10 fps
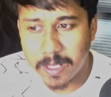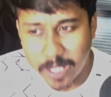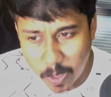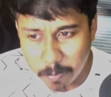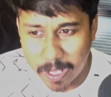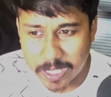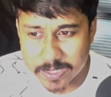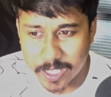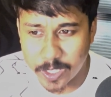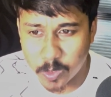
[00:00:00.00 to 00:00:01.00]
Now black
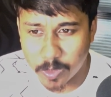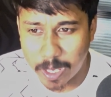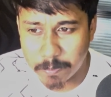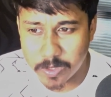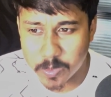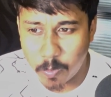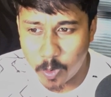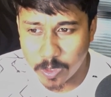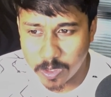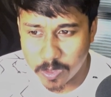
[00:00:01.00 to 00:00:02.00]
is ready to grab this
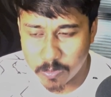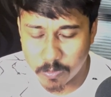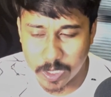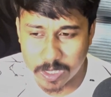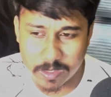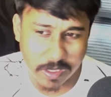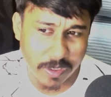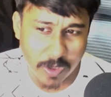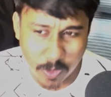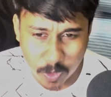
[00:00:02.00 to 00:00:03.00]
pawn with
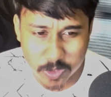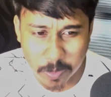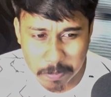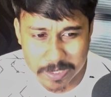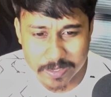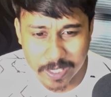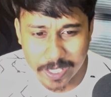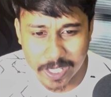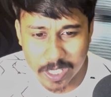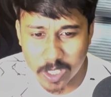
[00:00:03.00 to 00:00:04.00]
lots of pieces are
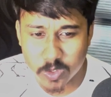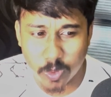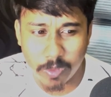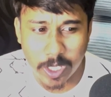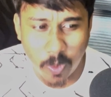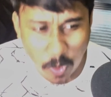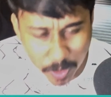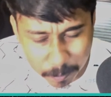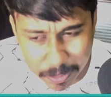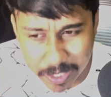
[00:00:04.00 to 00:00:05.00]
attacking. So we'll
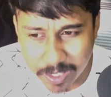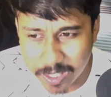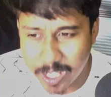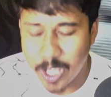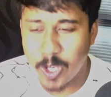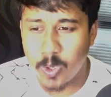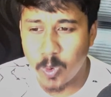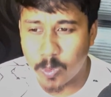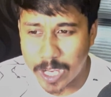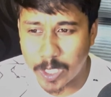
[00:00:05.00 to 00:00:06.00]
not be
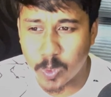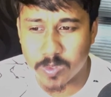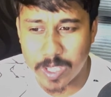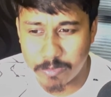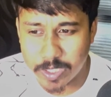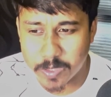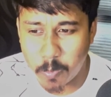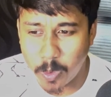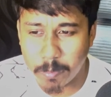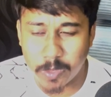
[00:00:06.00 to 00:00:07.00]
looking to save this
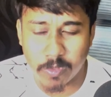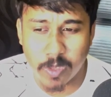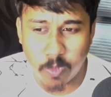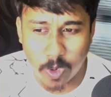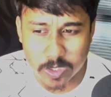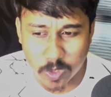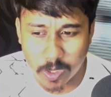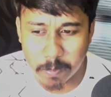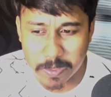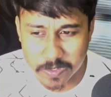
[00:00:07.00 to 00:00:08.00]
pawn, but we'll focus on
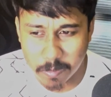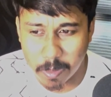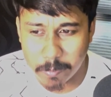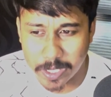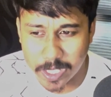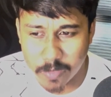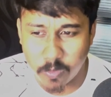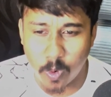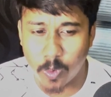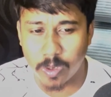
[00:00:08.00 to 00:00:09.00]
our piece development.
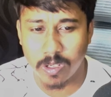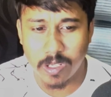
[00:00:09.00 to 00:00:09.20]
d4,